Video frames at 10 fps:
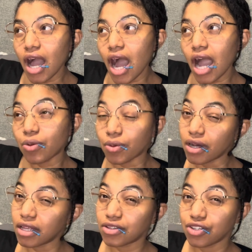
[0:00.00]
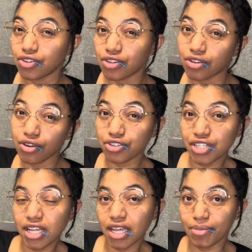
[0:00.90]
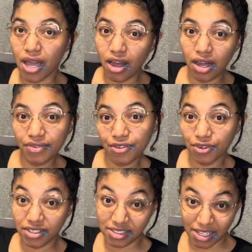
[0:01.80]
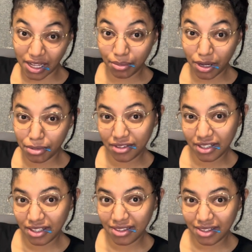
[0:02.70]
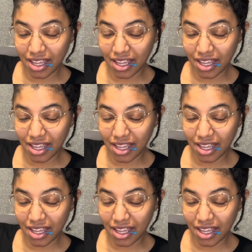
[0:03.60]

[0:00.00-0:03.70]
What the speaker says: I was usually crocheting in my office for aesthetic purposes.